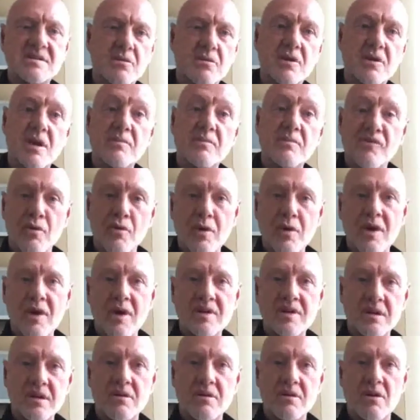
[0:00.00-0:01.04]
I said, okay, before
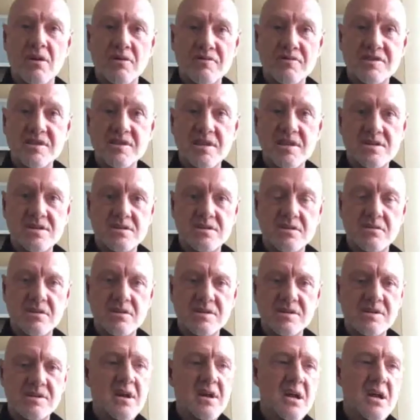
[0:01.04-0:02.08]
we have another conversation,
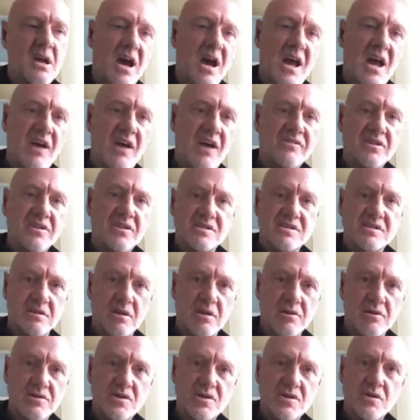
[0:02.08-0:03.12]
Chris, I have to
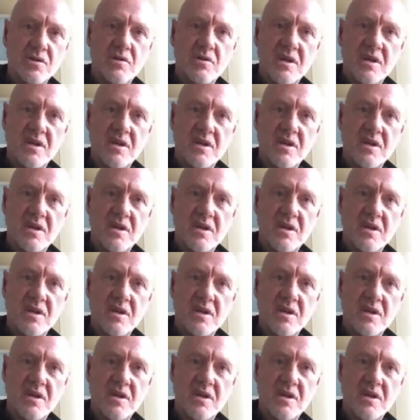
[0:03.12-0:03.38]
disclose you.